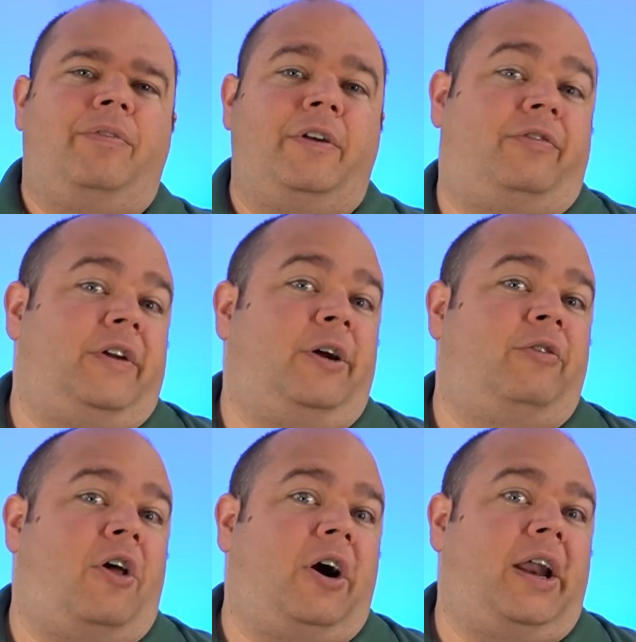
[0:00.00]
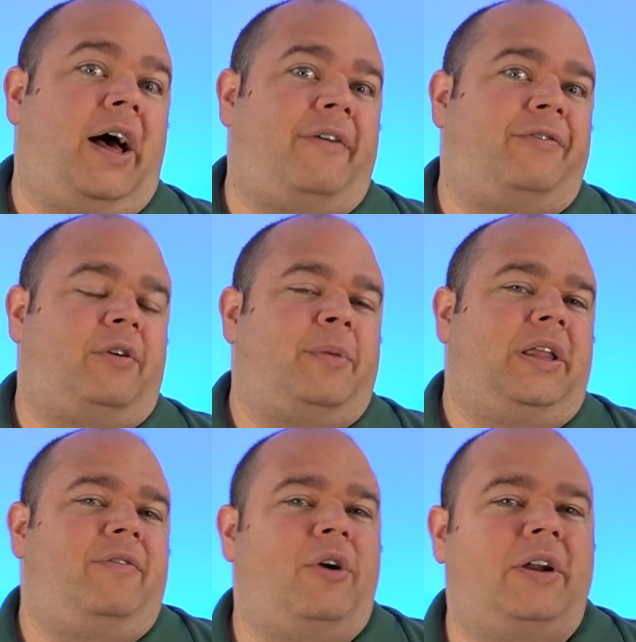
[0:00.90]
This video is long enough, so I'm going to
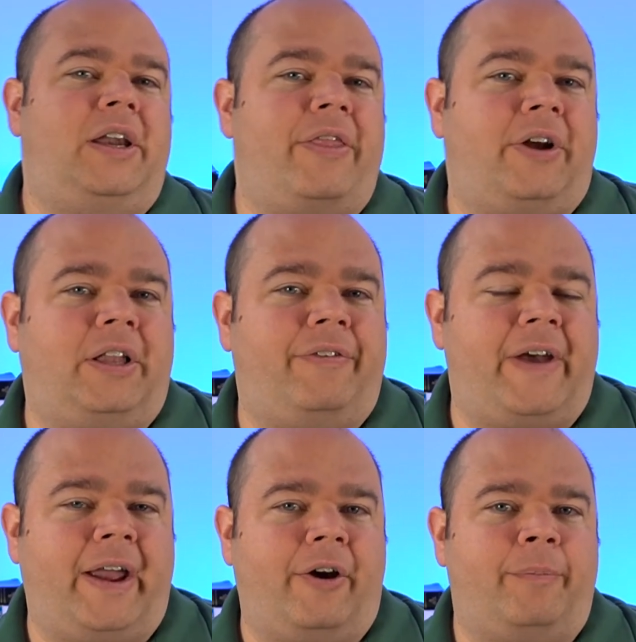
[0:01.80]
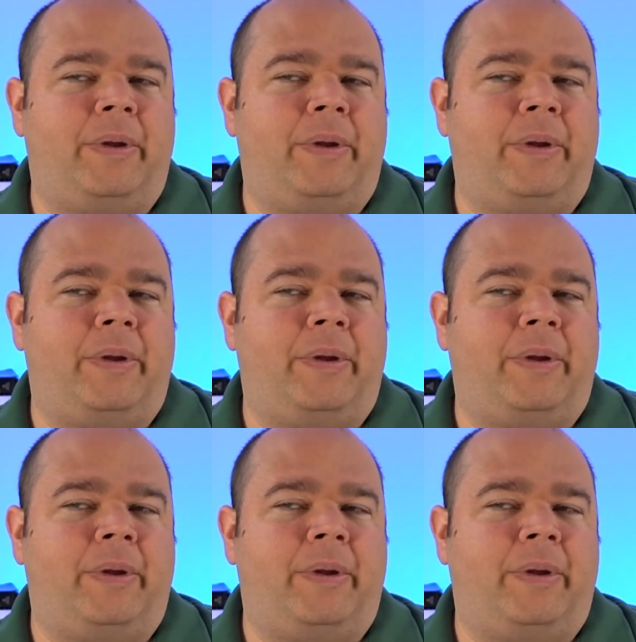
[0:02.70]
leave you on another cliffhanger.